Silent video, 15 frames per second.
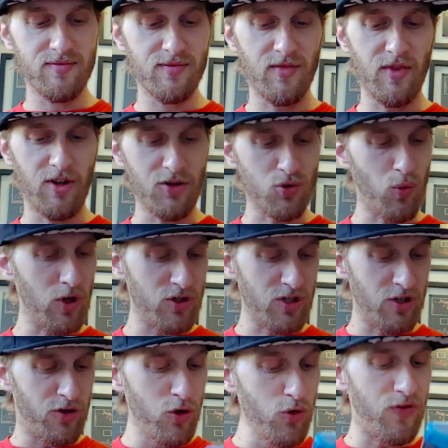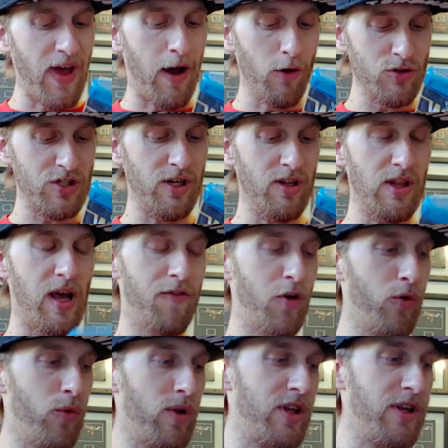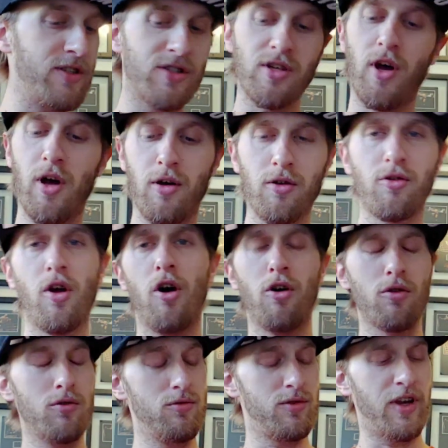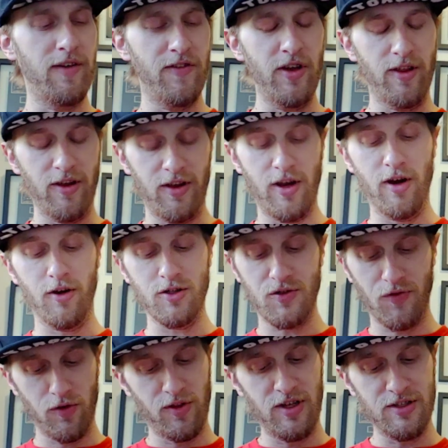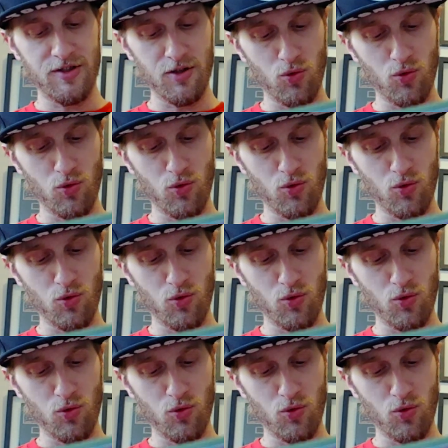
This was a 2011 release. I'll give you the years for these as